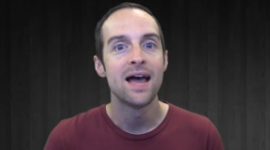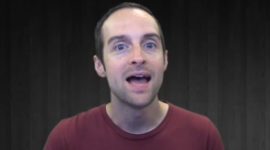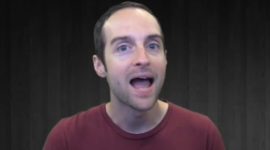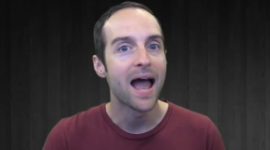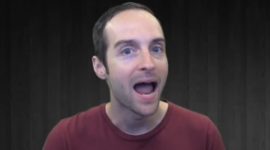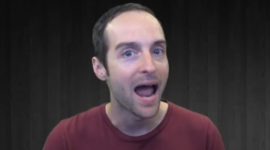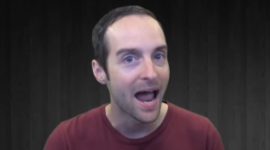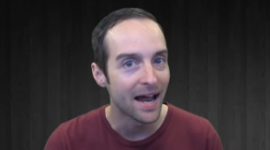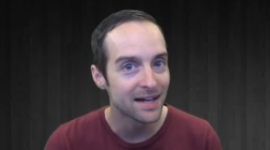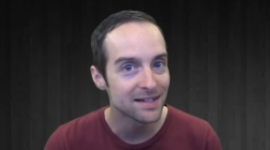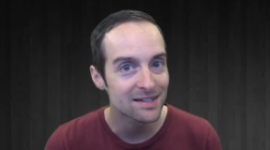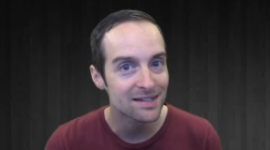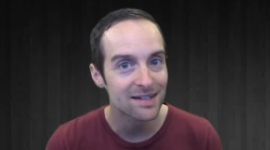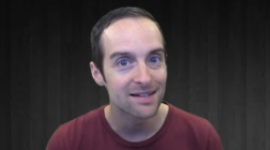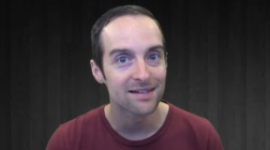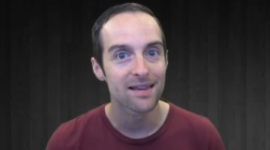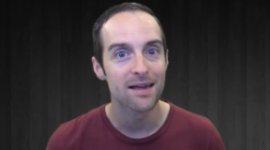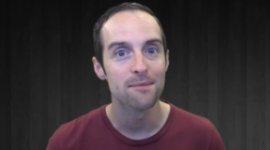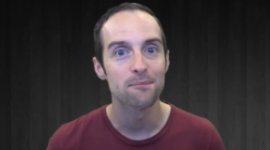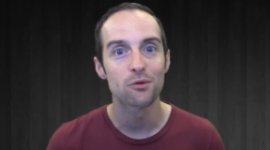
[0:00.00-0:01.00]
asking
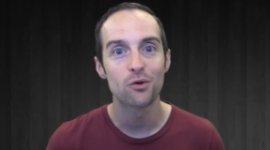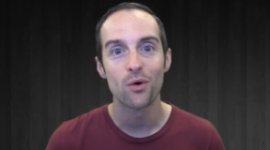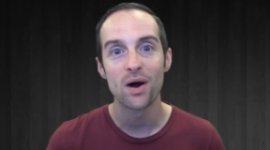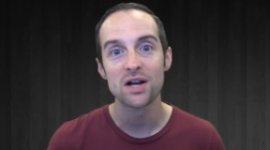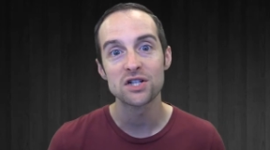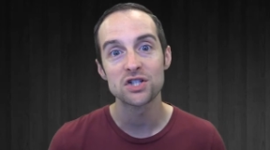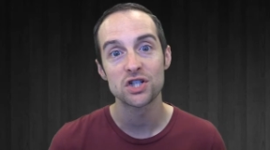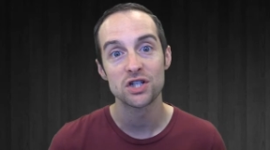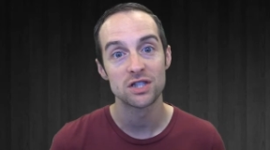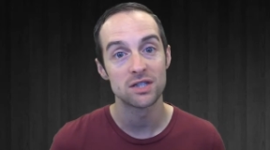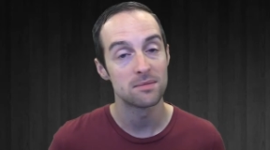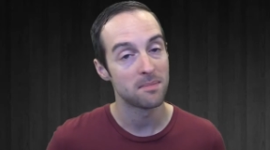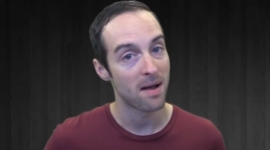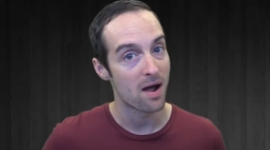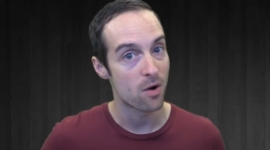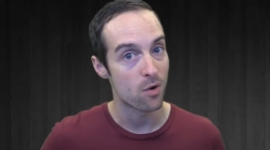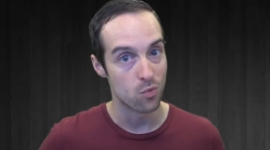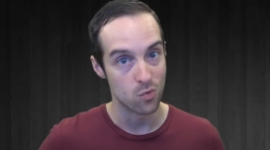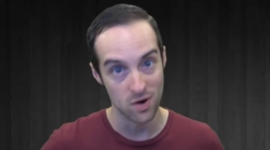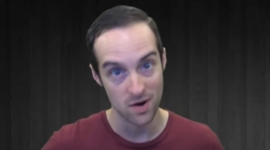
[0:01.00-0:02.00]
them questions
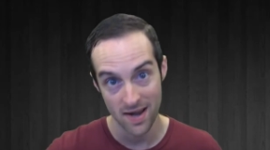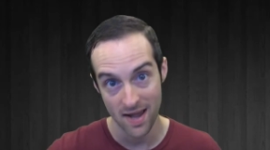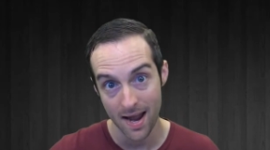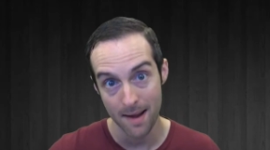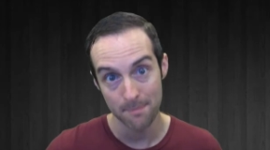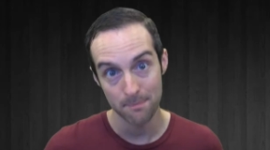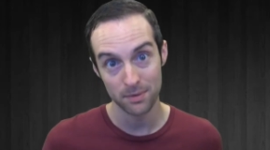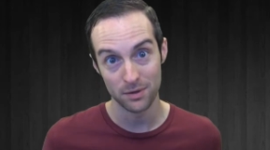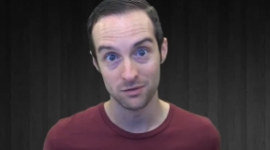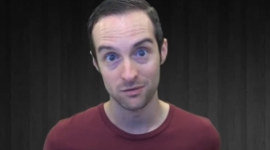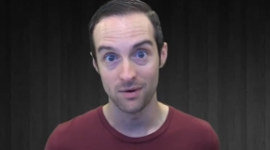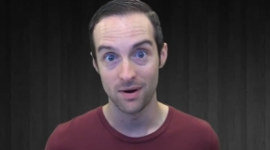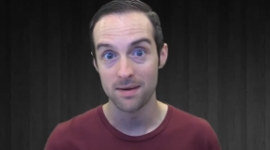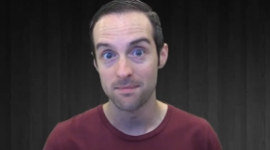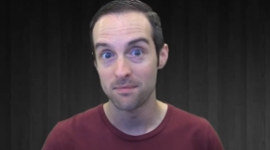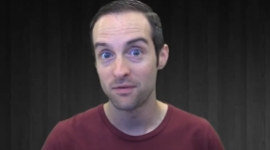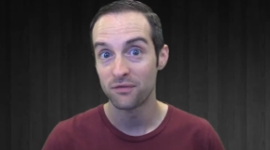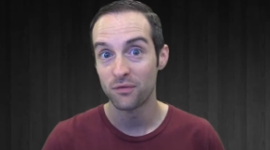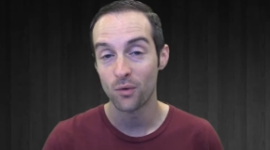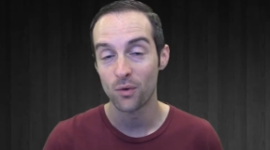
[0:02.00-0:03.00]
about what happened right
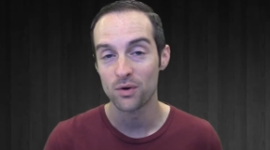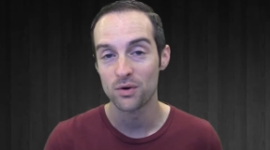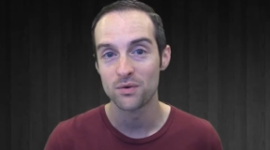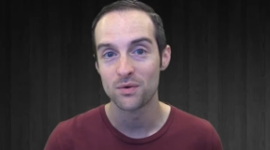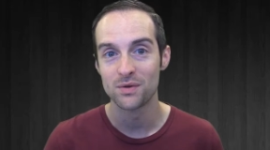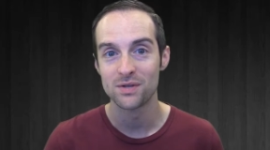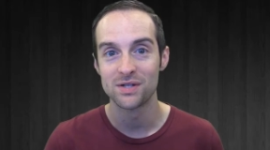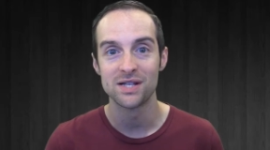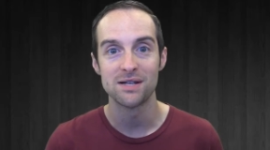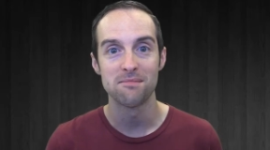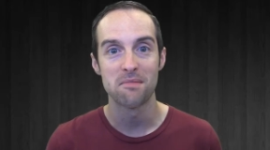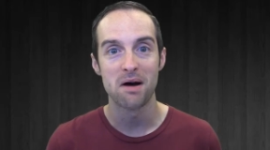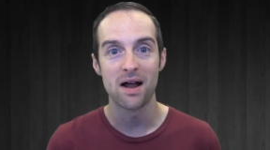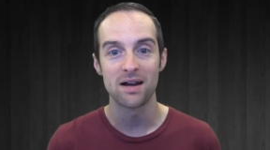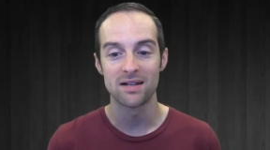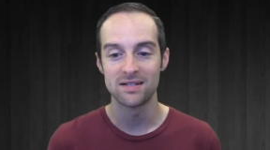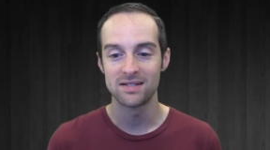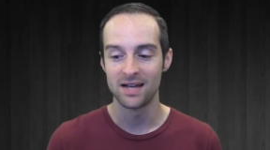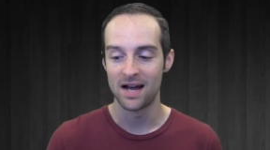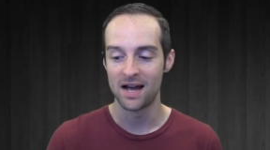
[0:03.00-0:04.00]
before you were
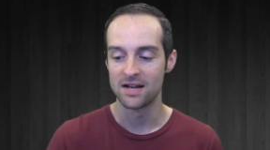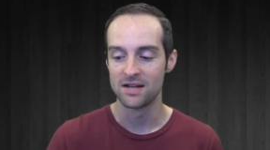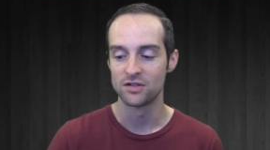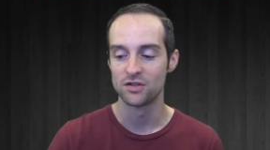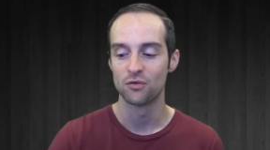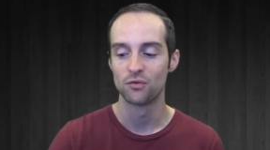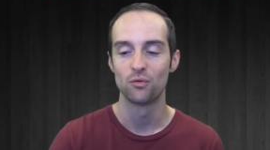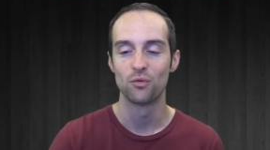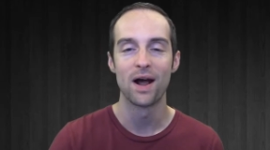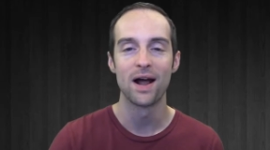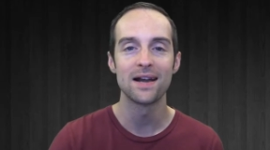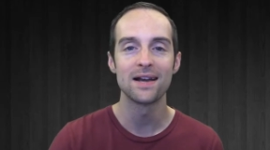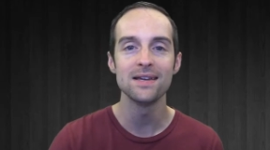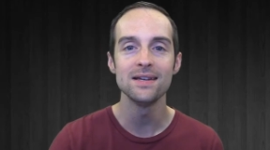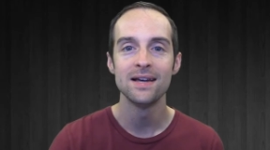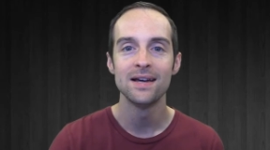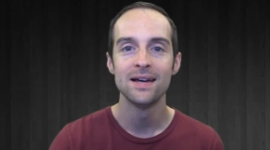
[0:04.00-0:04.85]
demonetized. Ready?